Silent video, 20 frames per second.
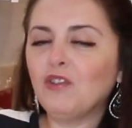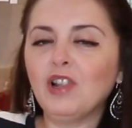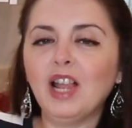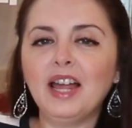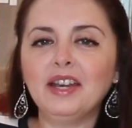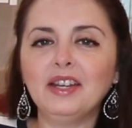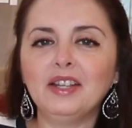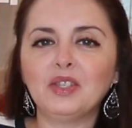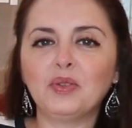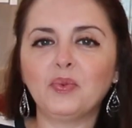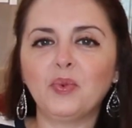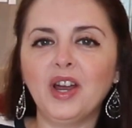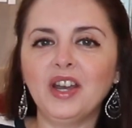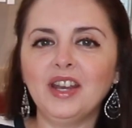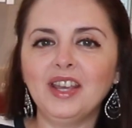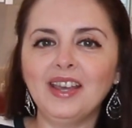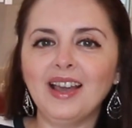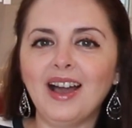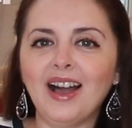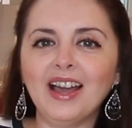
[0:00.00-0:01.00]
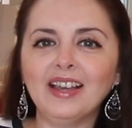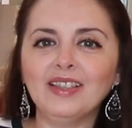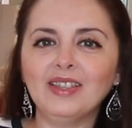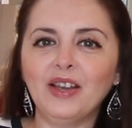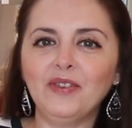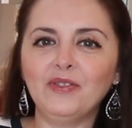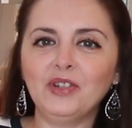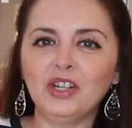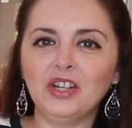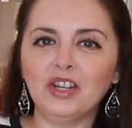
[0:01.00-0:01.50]
flan is ready. I
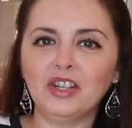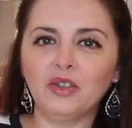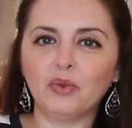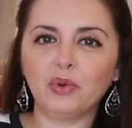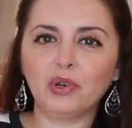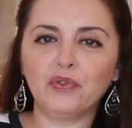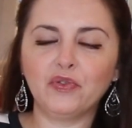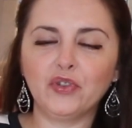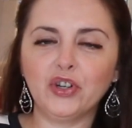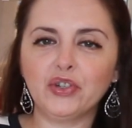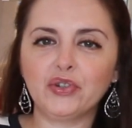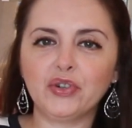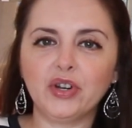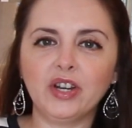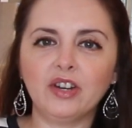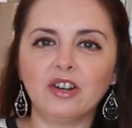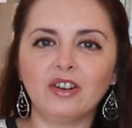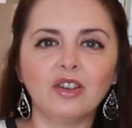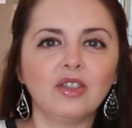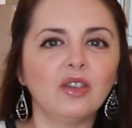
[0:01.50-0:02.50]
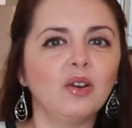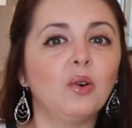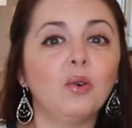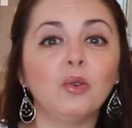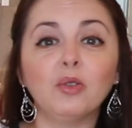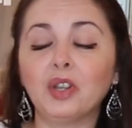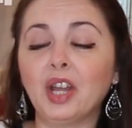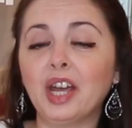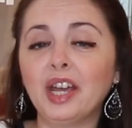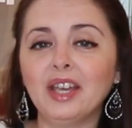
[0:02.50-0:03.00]
left it in the refrigerator the
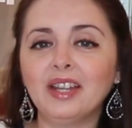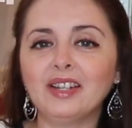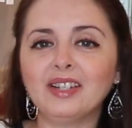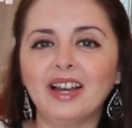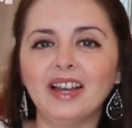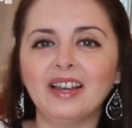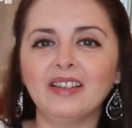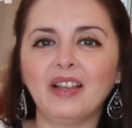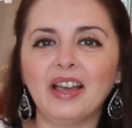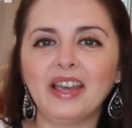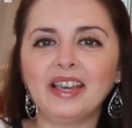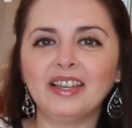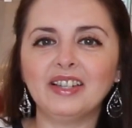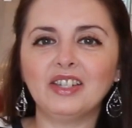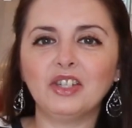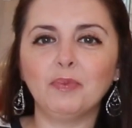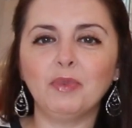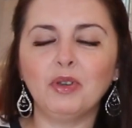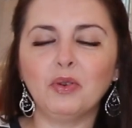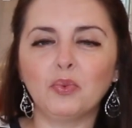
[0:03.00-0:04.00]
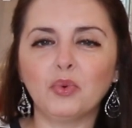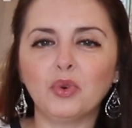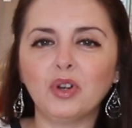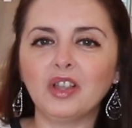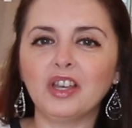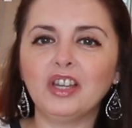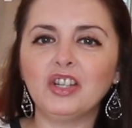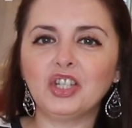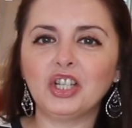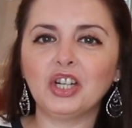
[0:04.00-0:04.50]
whole night. I like it to be
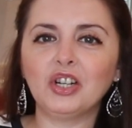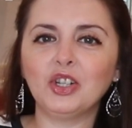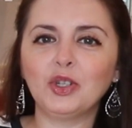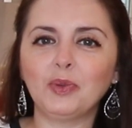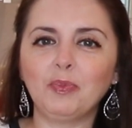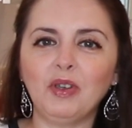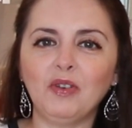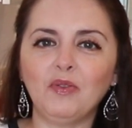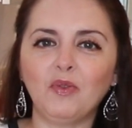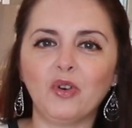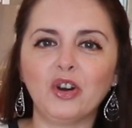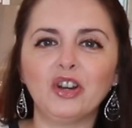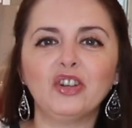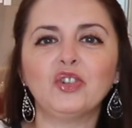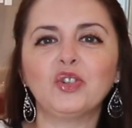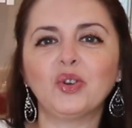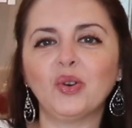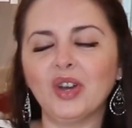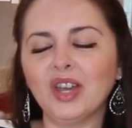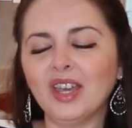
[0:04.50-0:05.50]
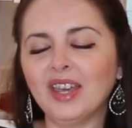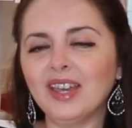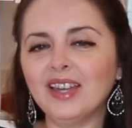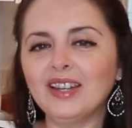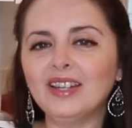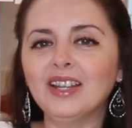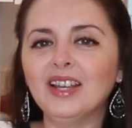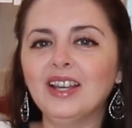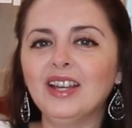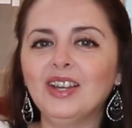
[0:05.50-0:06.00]
really chilled before enjoying
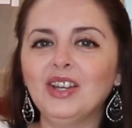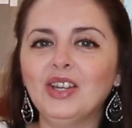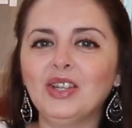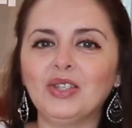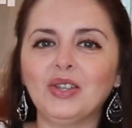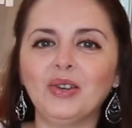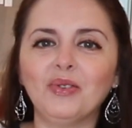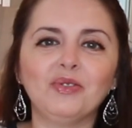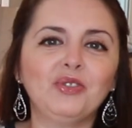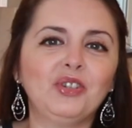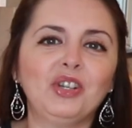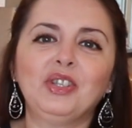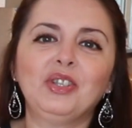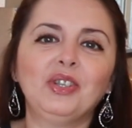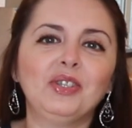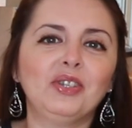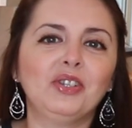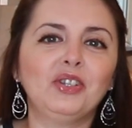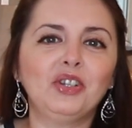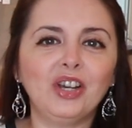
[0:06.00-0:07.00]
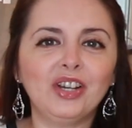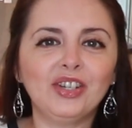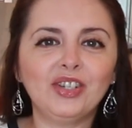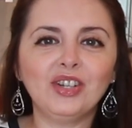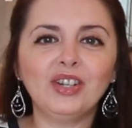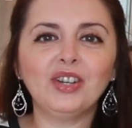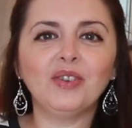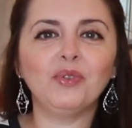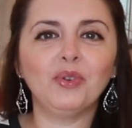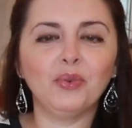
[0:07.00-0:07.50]
it. So just a
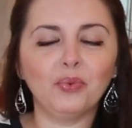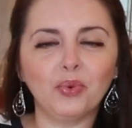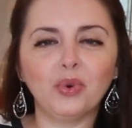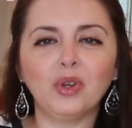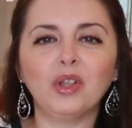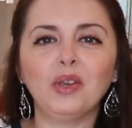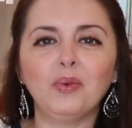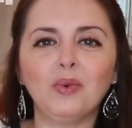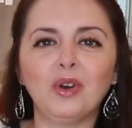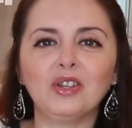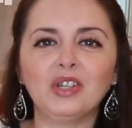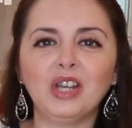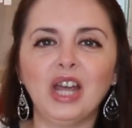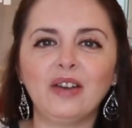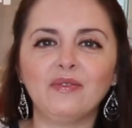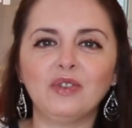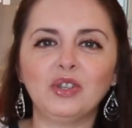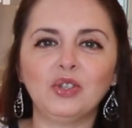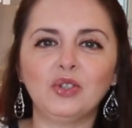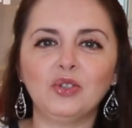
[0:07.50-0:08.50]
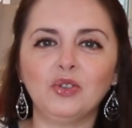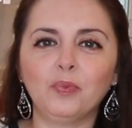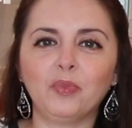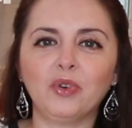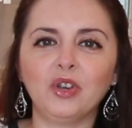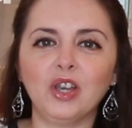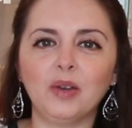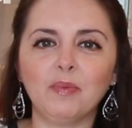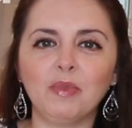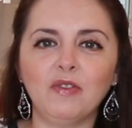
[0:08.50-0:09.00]
suggestion, if you really want to have a super
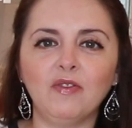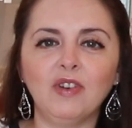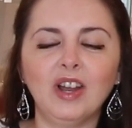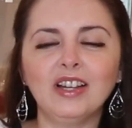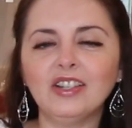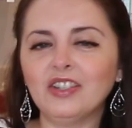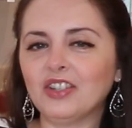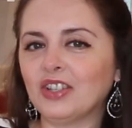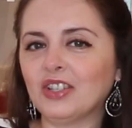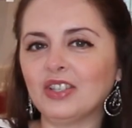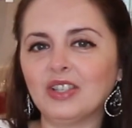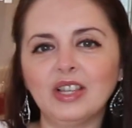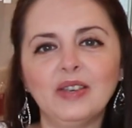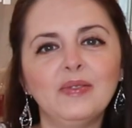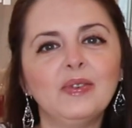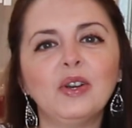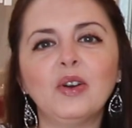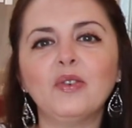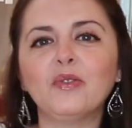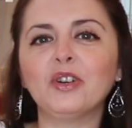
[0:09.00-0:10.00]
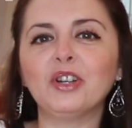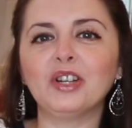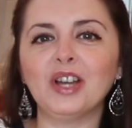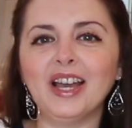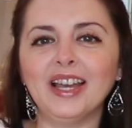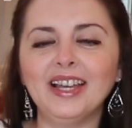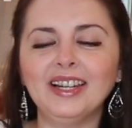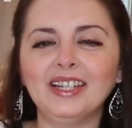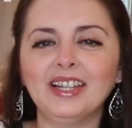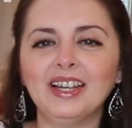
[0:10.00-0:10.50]
yummy flan, just leave it
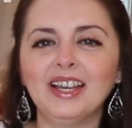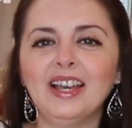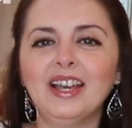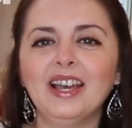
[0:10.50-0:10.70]
overnight,